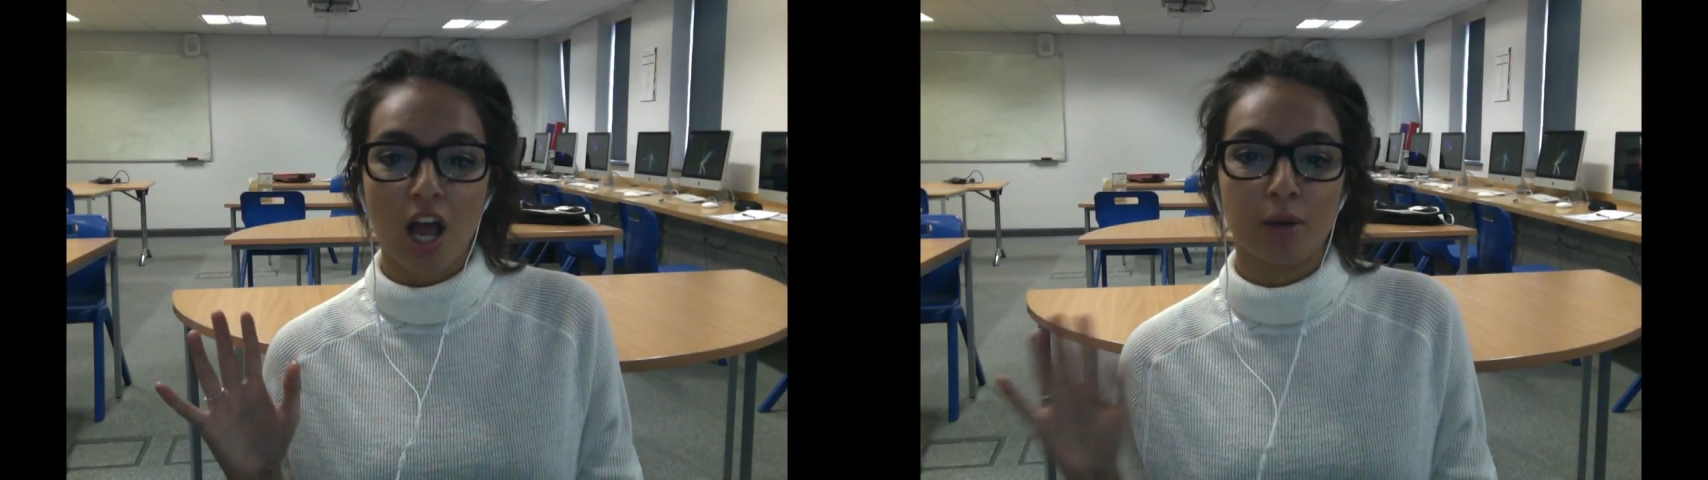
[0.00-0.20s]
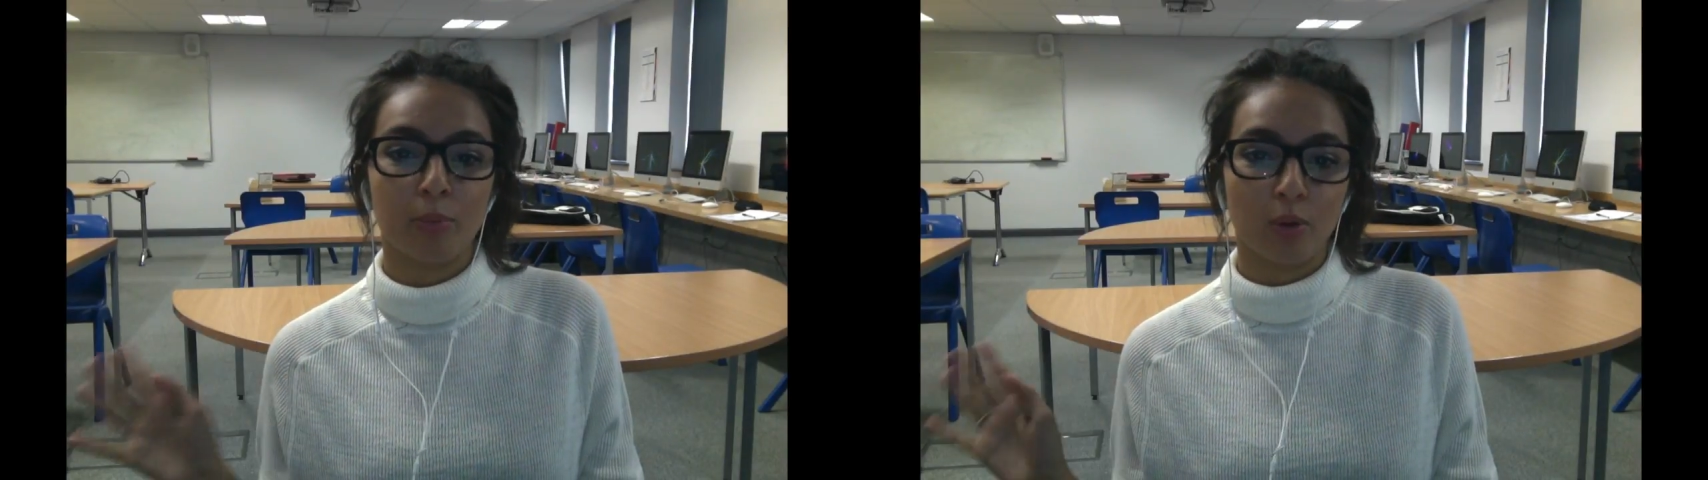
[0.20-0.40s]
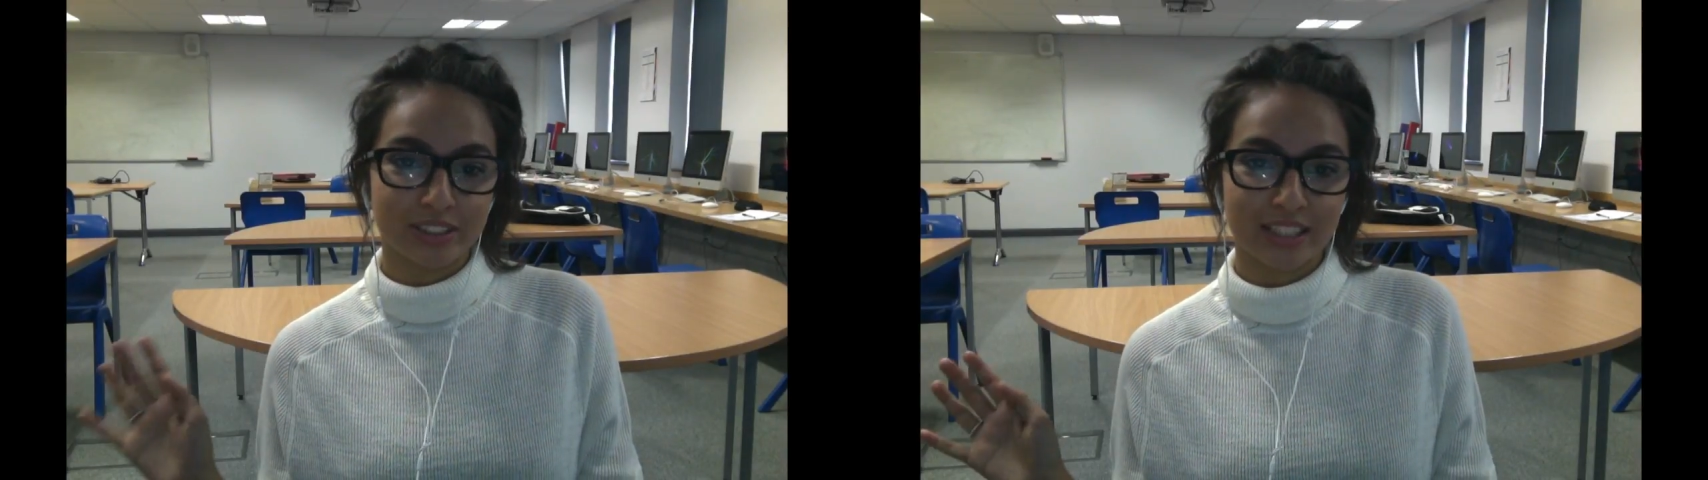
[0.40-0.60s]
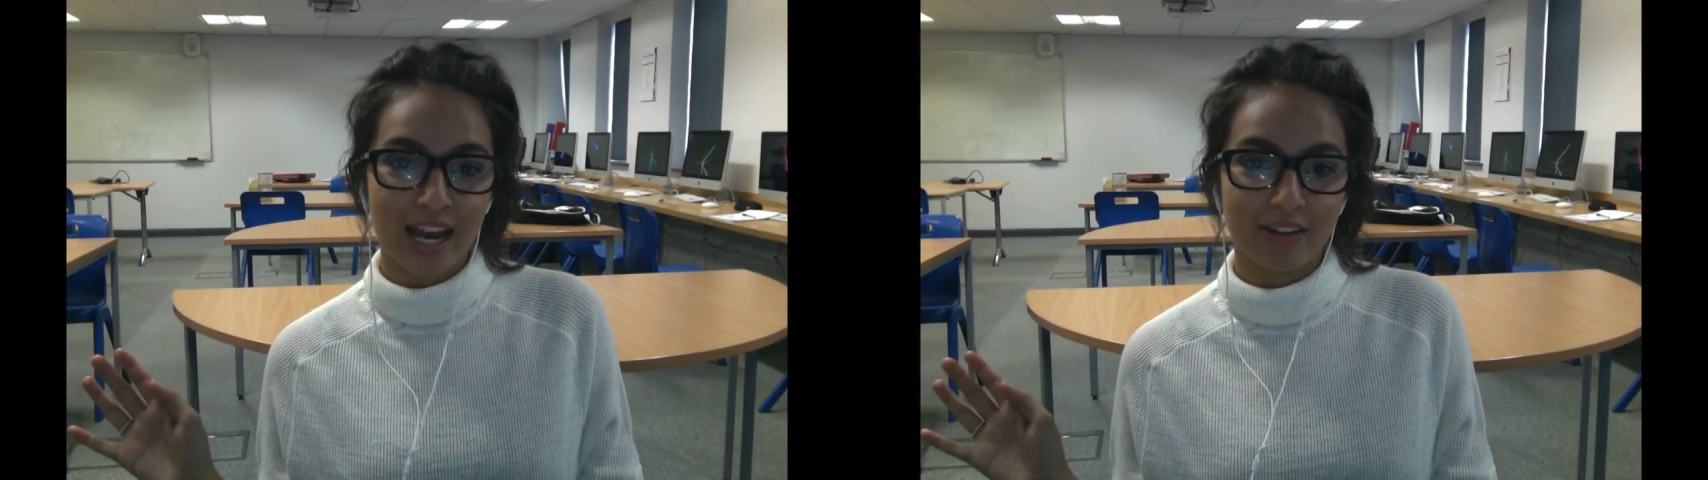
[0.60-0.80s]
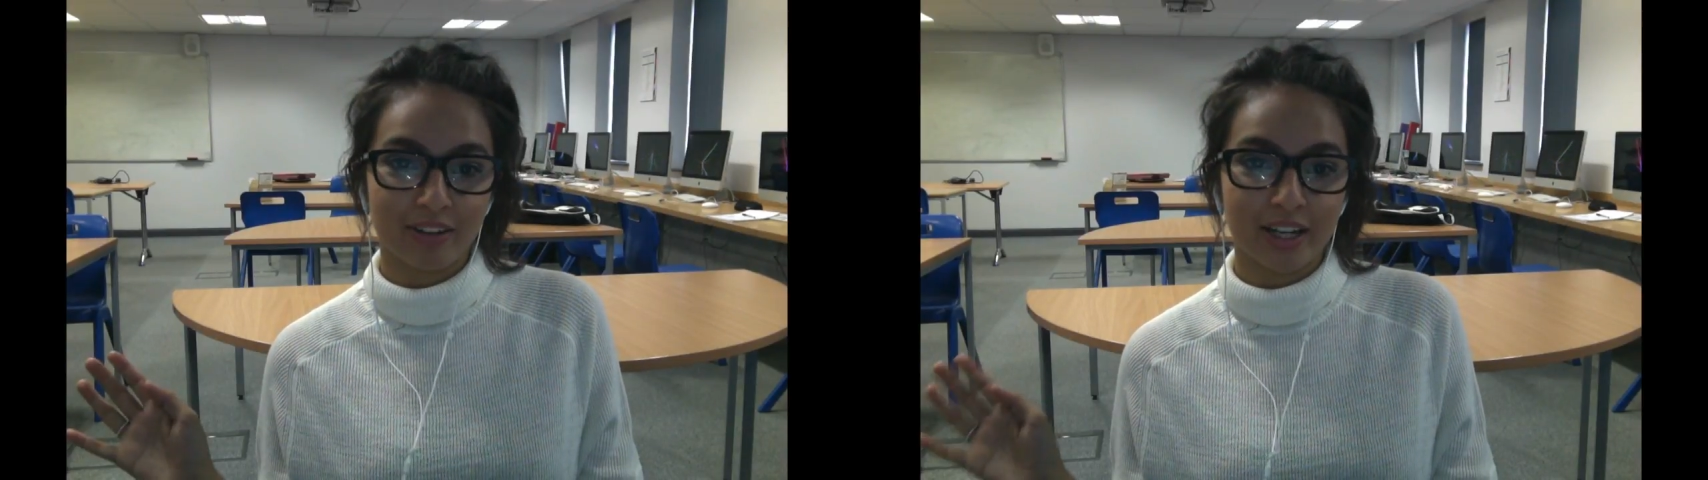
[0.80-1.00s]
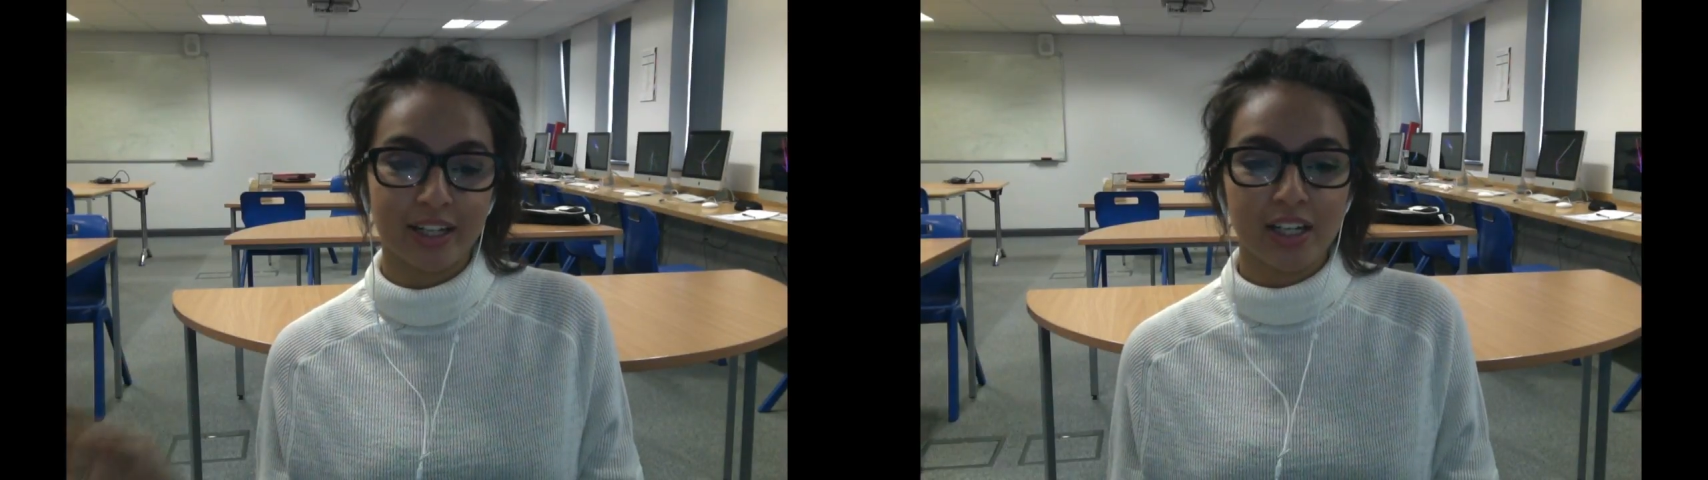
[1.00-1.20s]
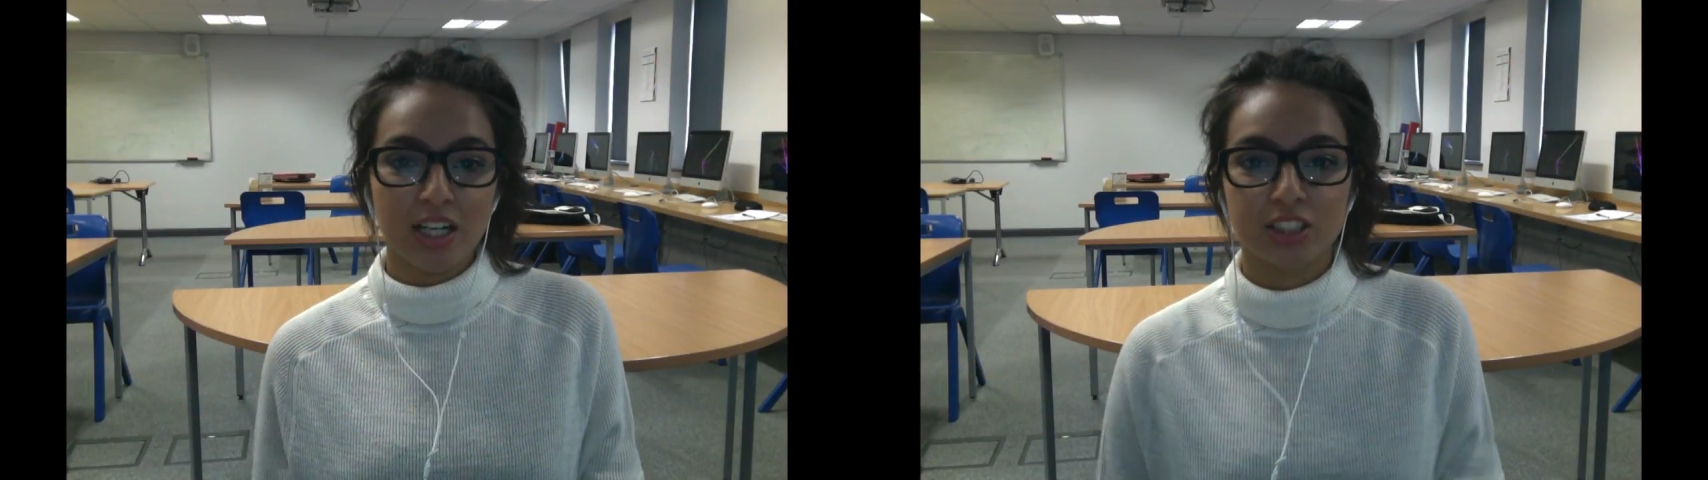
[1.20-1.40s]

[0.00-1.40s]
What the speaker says: and more scary